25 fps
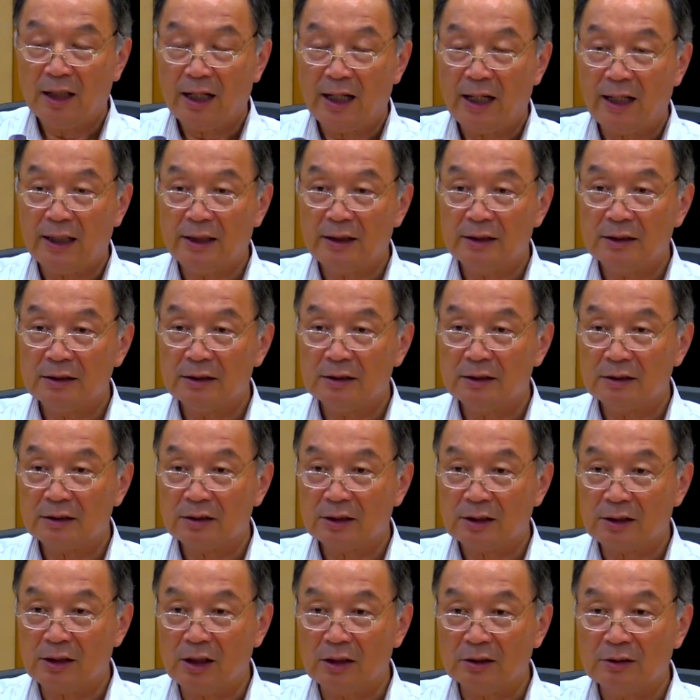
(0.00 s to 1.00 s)
I
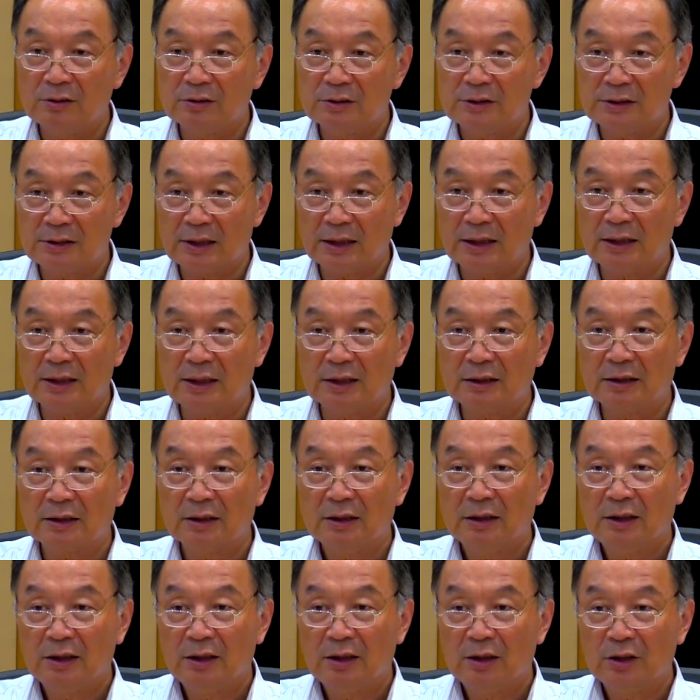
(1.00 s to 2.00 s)
got to say that
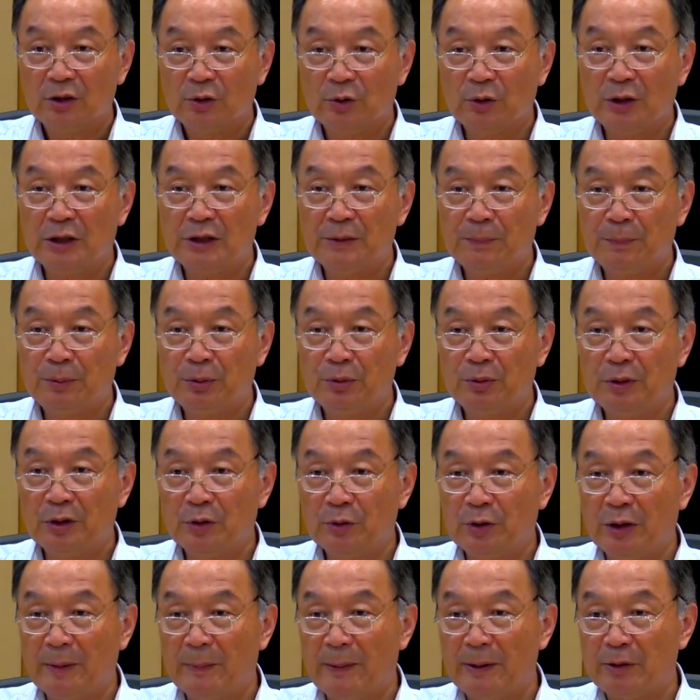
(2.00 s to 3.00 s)
the
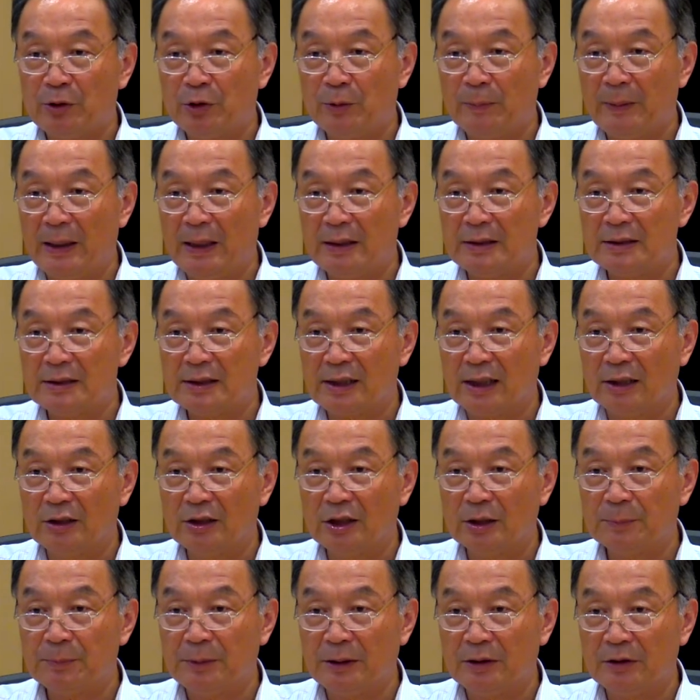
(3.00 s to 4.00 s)
rich-poor rebalance
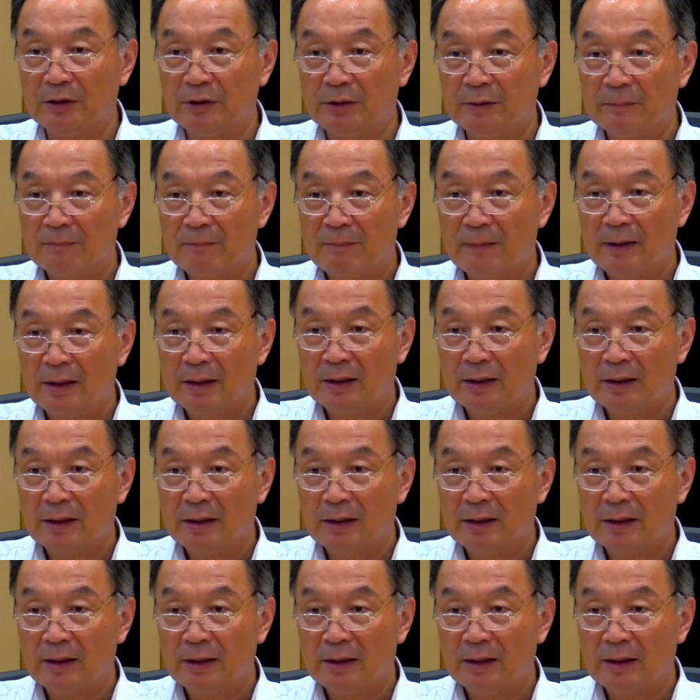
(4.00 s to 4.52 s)
cannot be